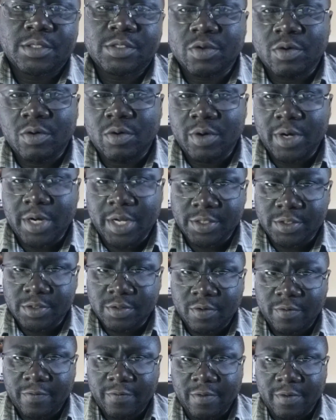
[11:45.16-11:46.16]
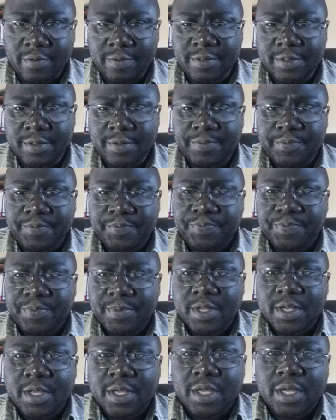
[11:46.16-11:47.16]
so on and so forth."
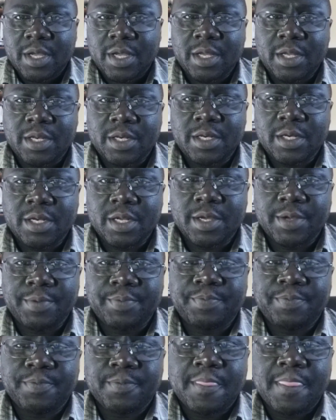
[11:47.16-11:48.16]
And